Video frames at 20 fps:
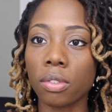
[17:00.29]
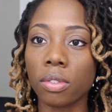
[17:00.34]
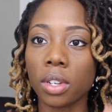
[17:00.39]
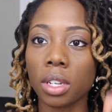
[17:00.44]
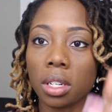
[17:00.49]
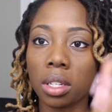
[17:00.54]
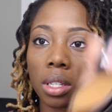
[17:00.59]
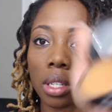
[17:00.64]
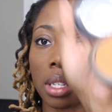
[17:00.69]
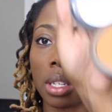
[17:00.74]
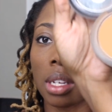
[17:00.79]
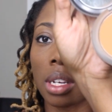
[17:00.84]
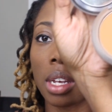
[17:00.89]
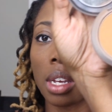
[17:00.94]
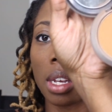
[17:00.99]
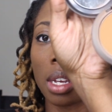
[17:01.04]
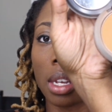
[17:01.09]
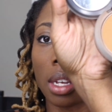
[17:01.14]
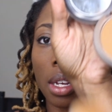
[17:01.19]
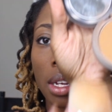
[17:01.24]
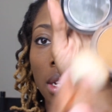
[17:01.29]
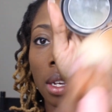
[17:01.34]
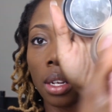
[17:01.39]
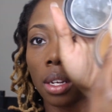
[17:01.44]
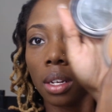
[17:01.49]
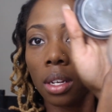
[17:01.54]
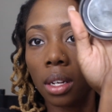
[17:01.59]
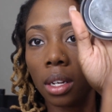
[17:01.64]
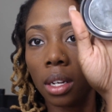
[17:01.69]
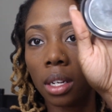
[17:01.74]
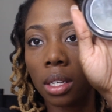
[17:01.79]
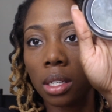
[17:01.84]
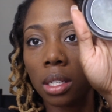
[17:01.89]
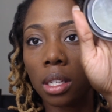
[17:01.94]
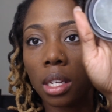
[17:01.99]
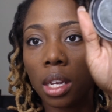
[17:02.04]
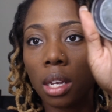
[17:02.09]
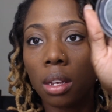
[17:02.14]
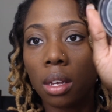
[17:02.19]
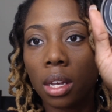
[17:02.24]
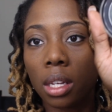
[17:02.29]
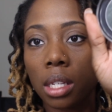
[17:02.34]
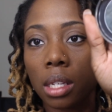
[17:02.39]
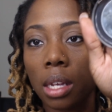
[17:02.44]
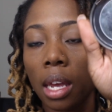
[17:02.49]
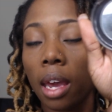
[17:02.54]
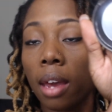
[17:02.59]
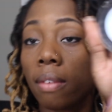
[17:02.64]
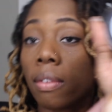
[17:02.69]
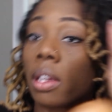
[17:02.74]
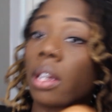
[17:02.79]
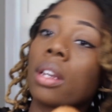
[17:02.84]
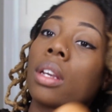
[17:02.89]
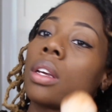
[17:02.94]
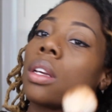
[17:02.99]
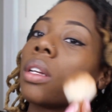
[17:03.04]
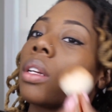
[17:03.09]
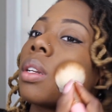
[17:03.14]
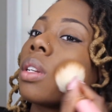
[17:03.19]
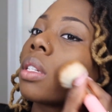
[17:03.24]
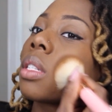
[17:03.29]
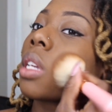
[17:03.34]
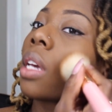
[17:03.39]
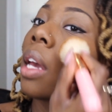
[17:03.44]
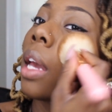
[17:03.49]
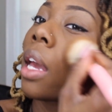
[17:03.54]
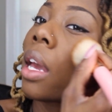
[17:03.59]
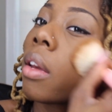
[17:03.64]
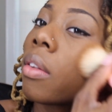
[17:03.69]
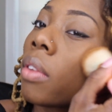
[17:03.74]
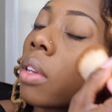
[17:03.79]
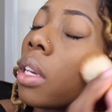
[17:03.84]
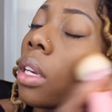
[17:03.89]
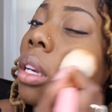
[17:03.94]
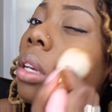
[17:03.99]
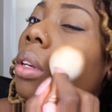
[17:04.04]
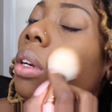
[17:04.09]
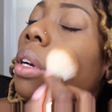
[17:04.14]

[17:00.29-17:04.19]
Fix, it's heavy. It's a heavy